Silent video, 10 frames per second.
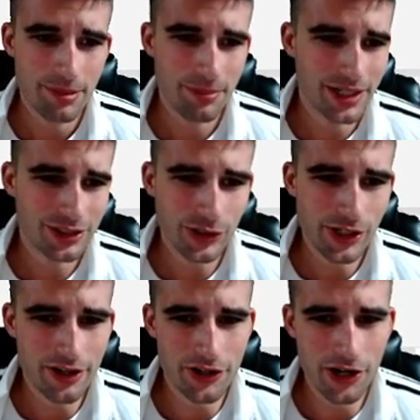But at
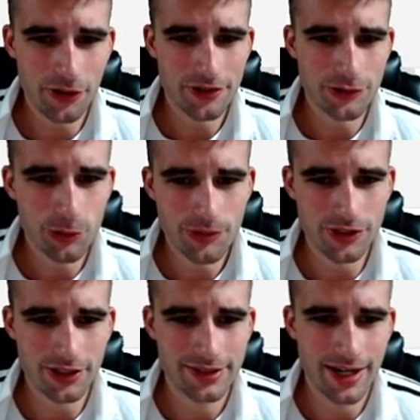$3,900,
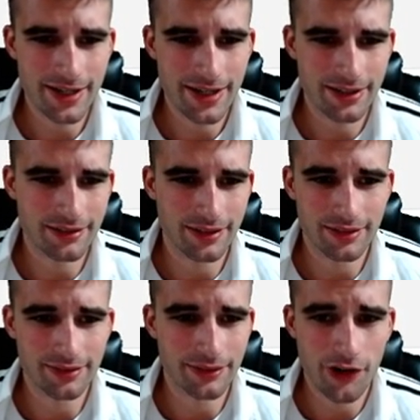Hooper's a good tight end,
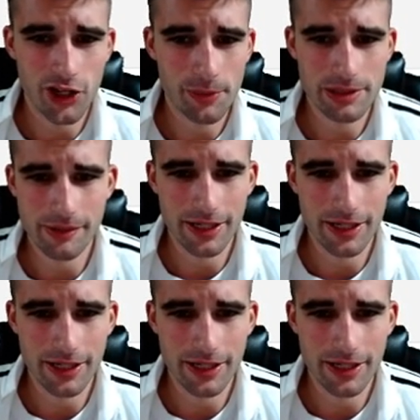and the volume he's been